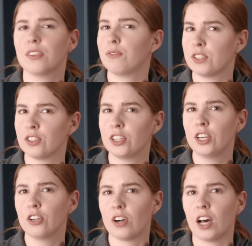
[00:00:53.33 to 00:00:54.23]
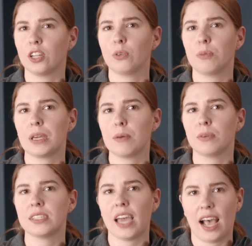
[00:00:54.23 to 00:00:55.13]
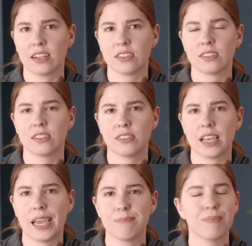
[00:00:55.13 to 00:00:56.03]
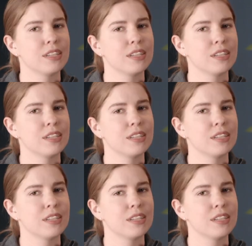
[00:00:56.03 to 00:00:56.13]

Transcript: the visitor or crawler would be able to access the site